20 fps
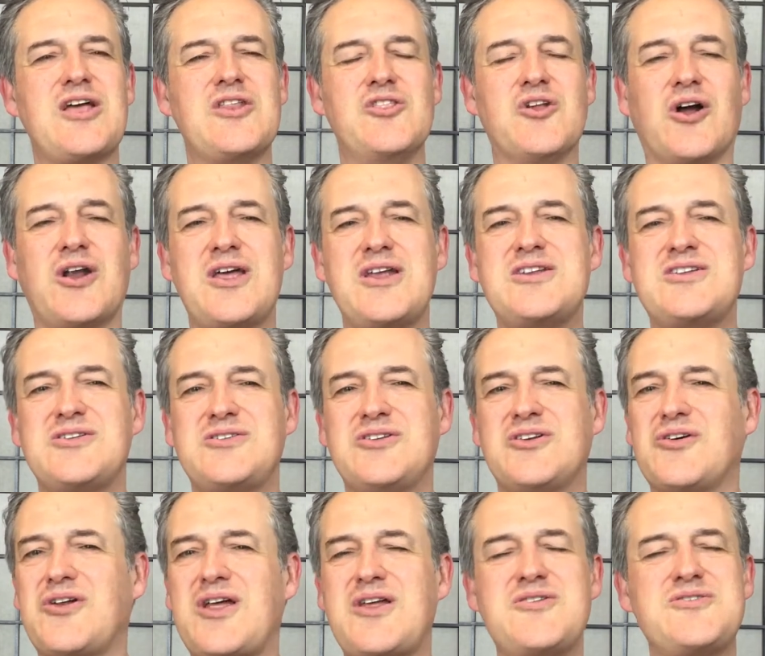Not
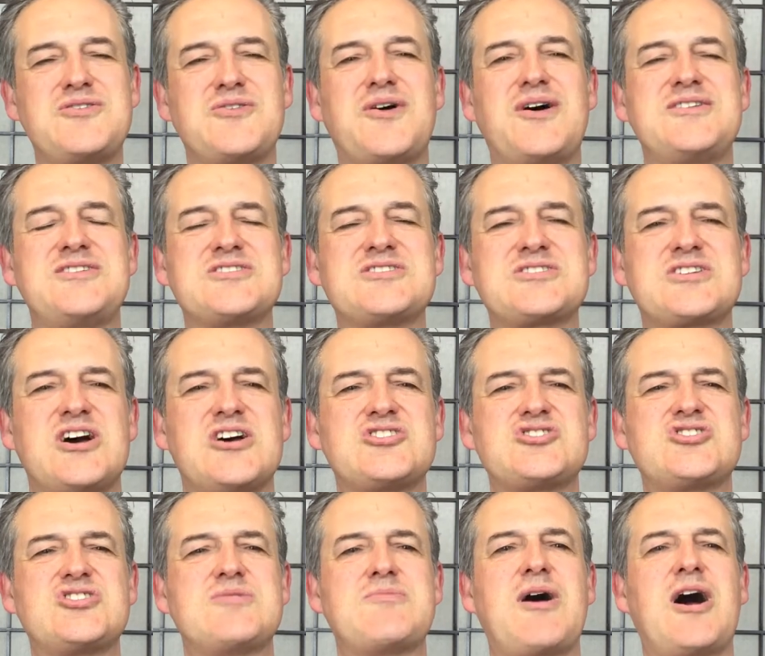only do I
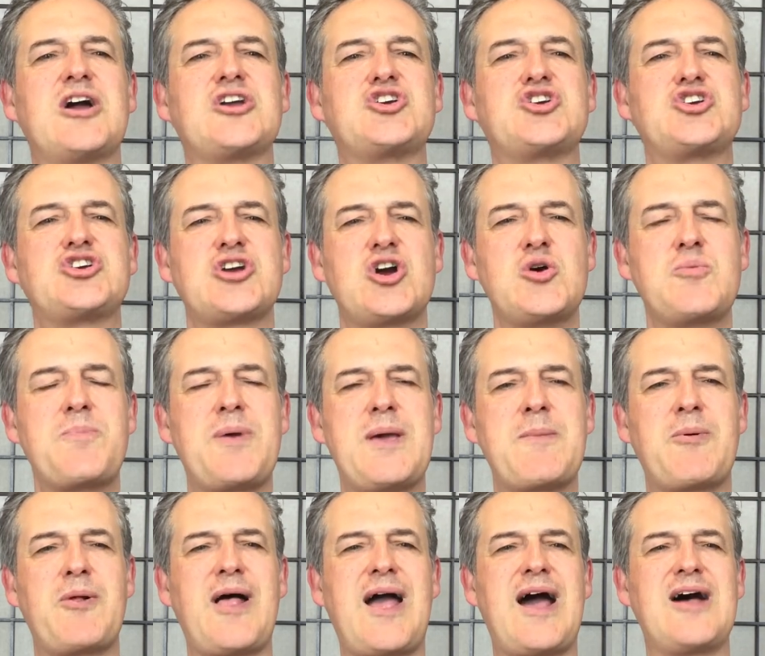discuss them, I show
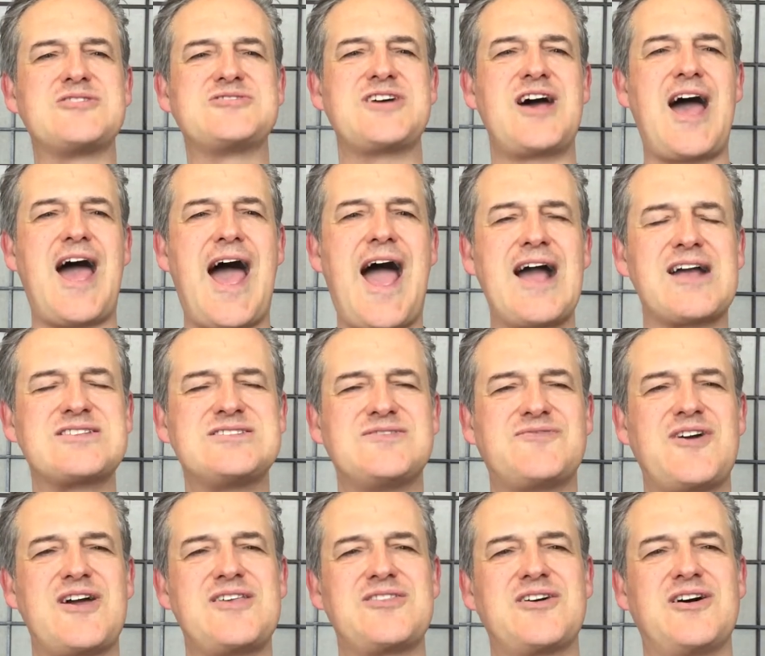people how to
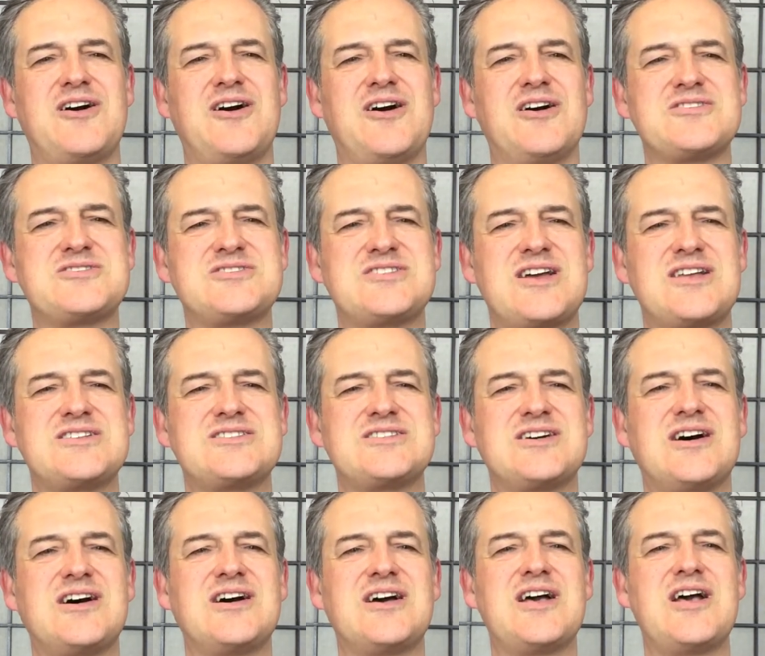activate the heart
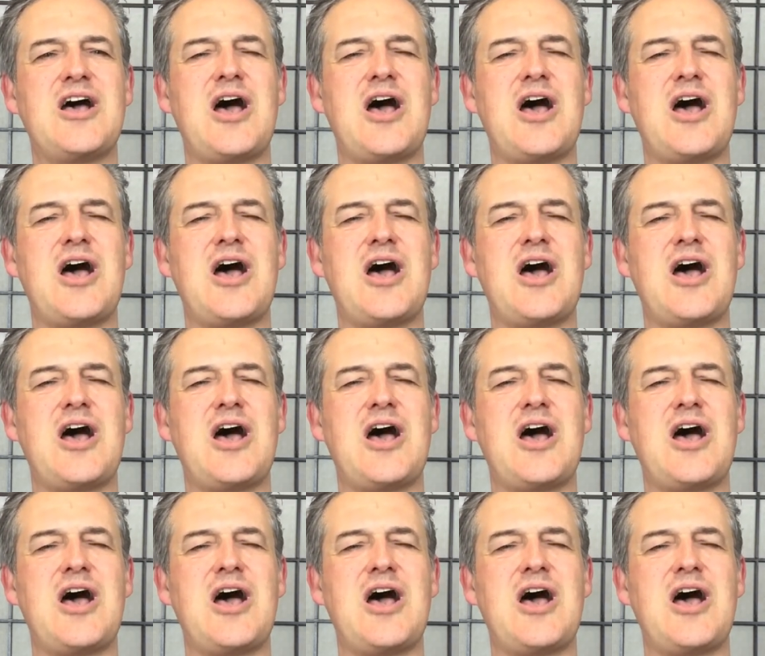center